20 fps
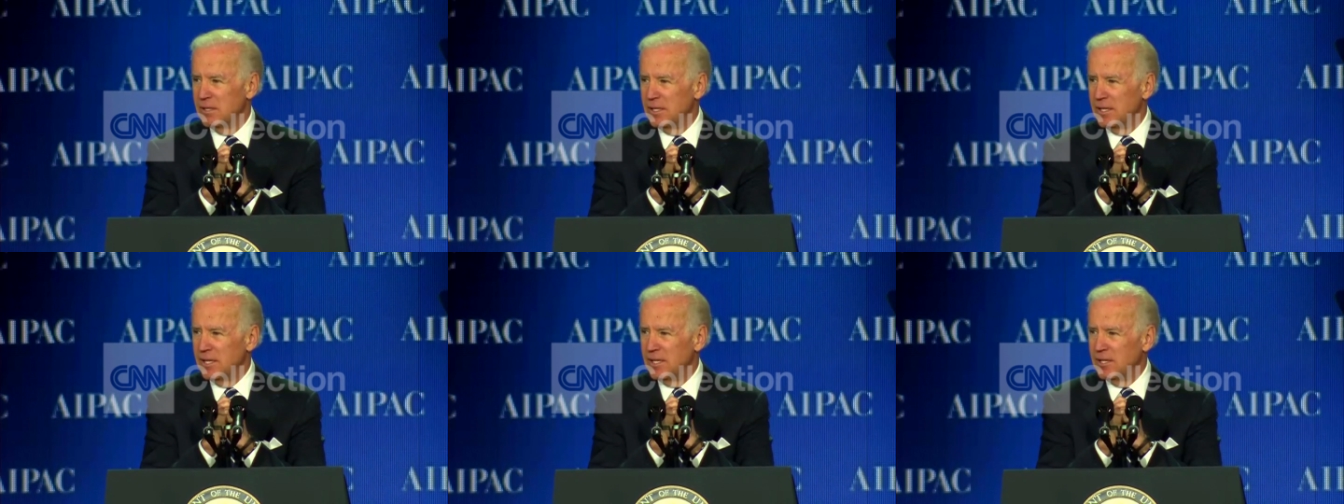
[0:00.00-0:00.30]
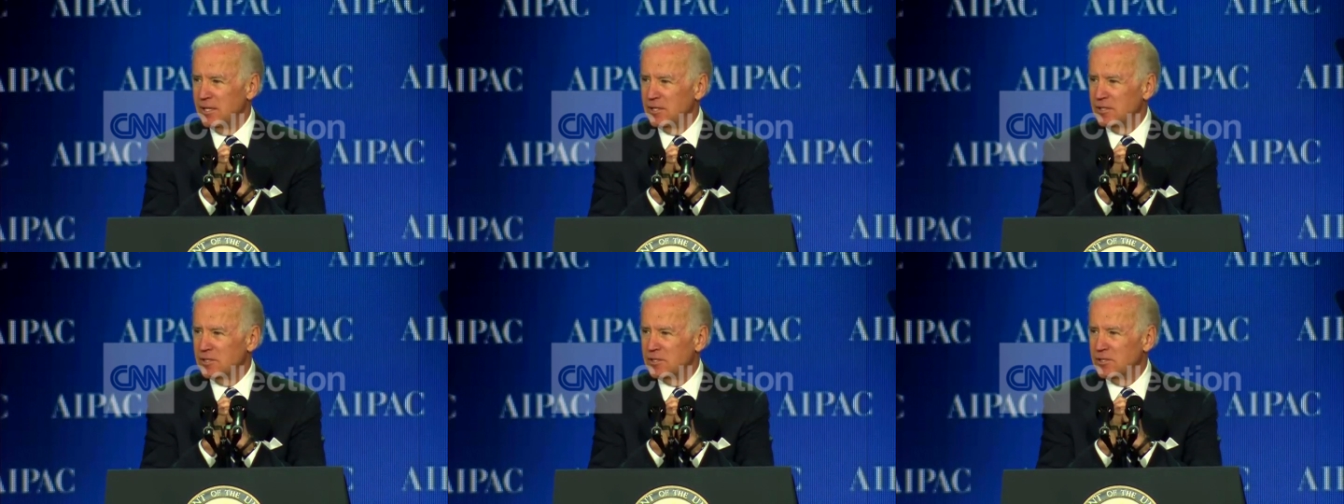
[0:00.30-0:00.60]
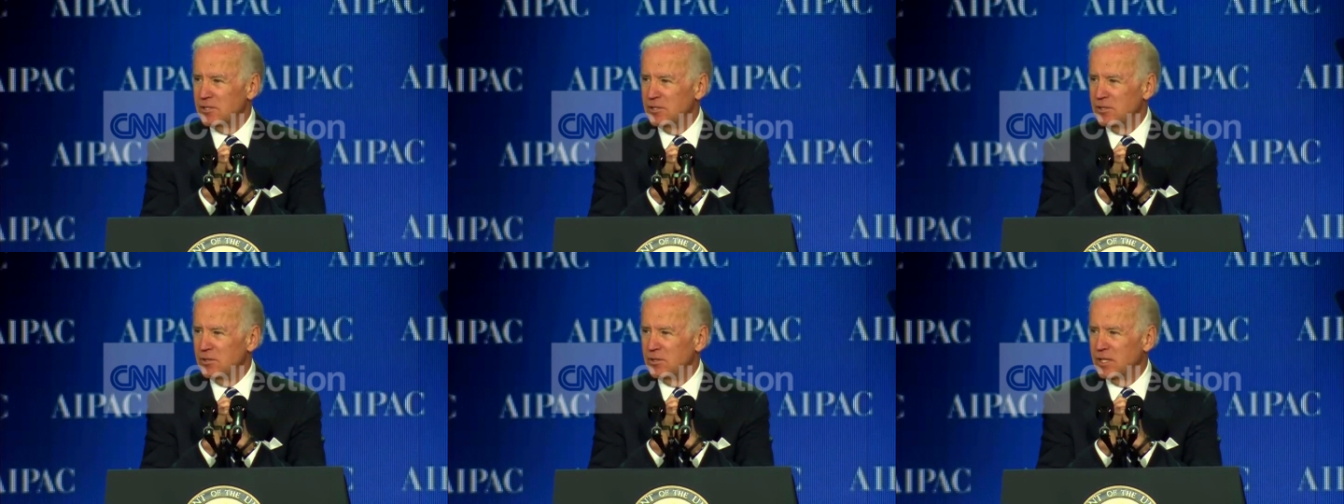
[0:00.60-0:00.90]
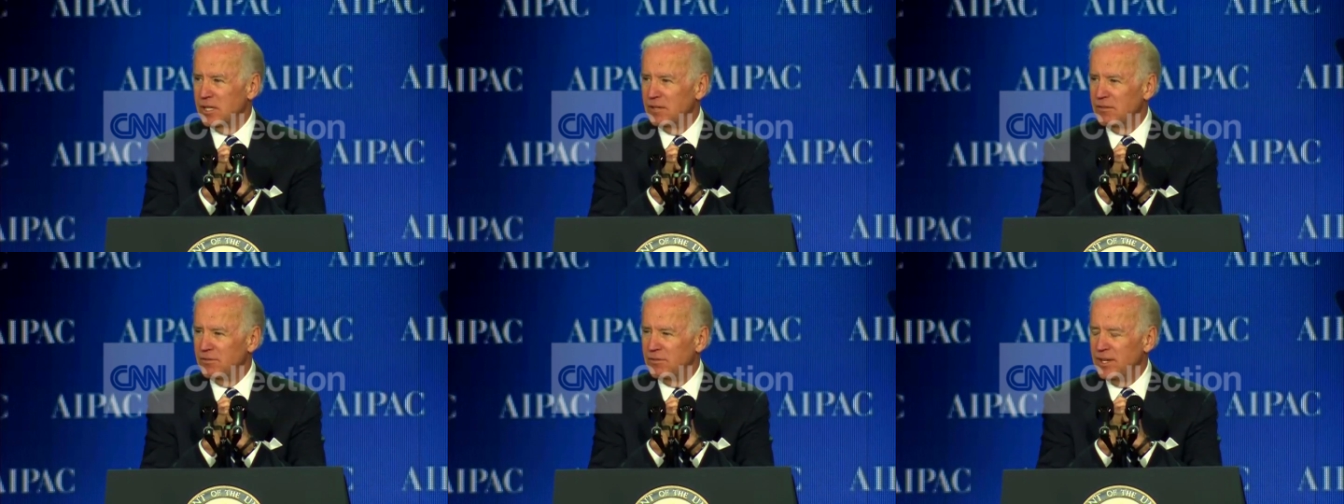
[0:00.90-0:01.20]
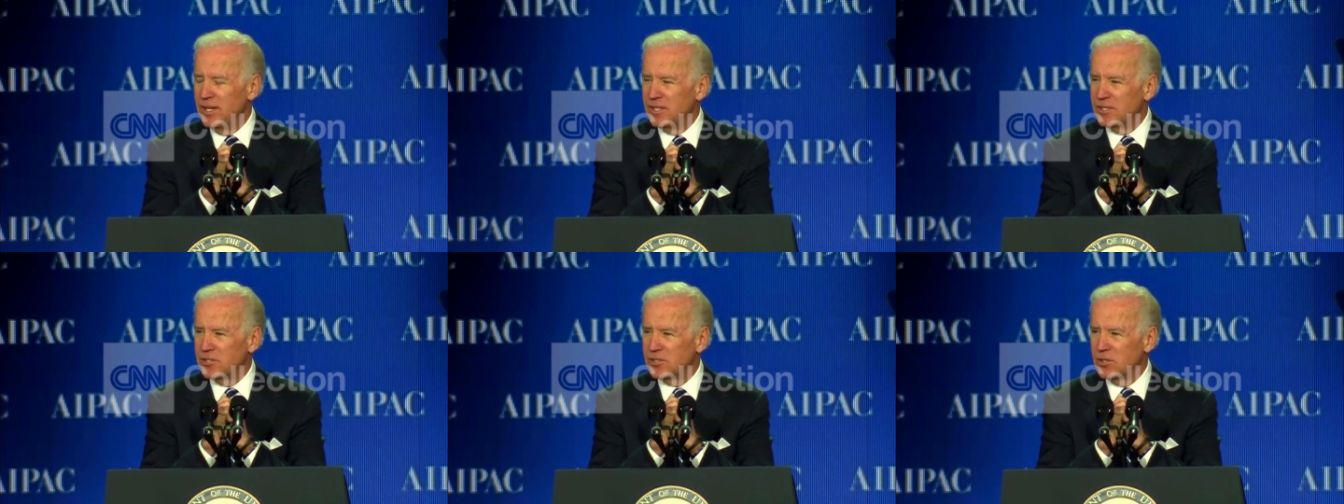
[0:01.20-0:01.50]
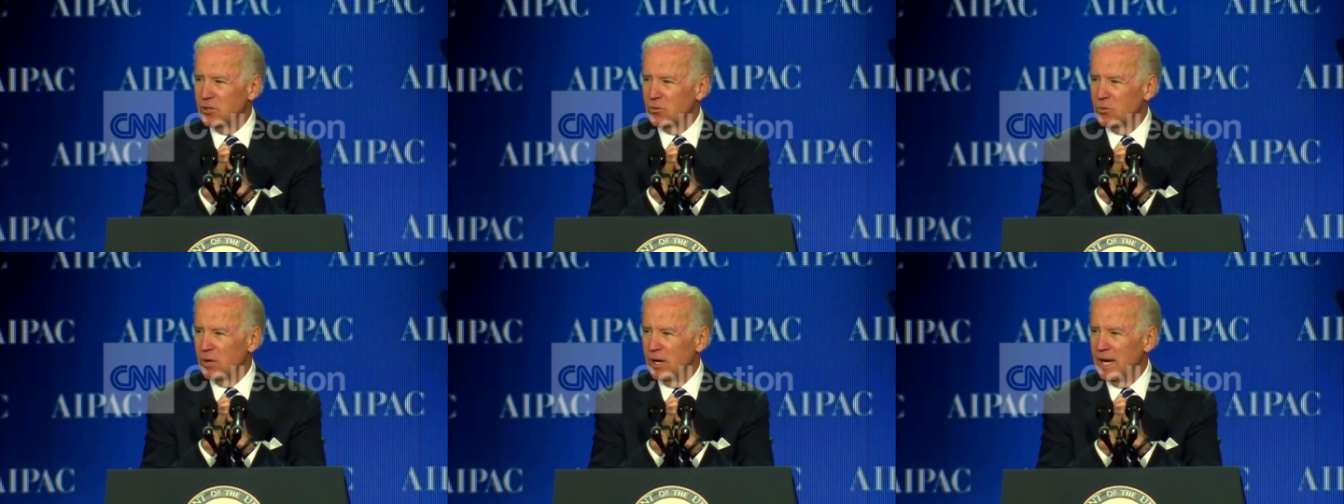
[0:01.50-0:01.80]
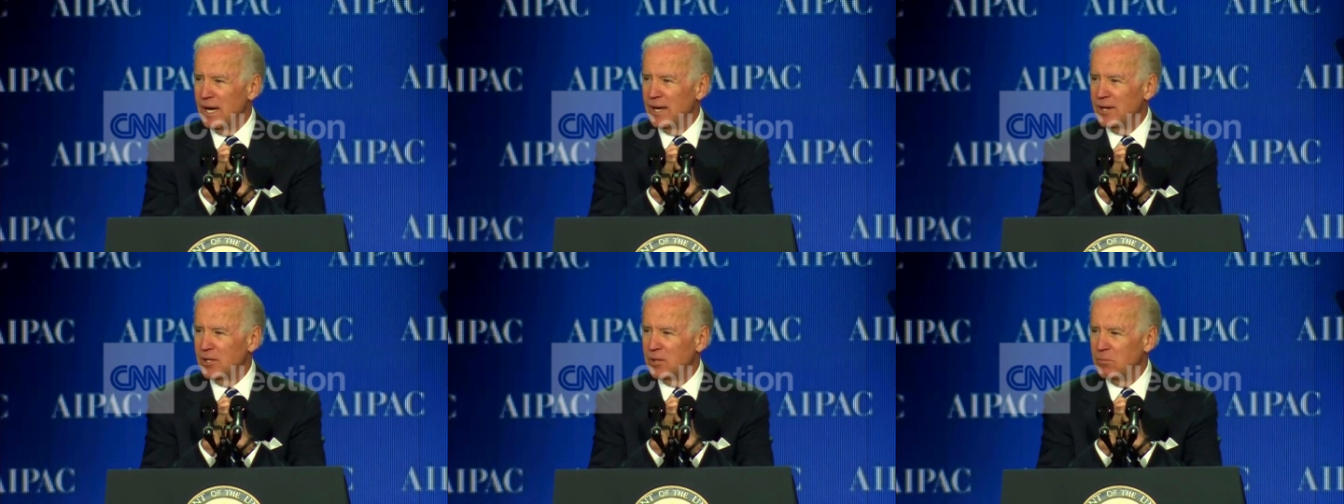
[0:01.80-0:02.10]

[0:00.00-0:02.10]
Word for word: It is to convince Iran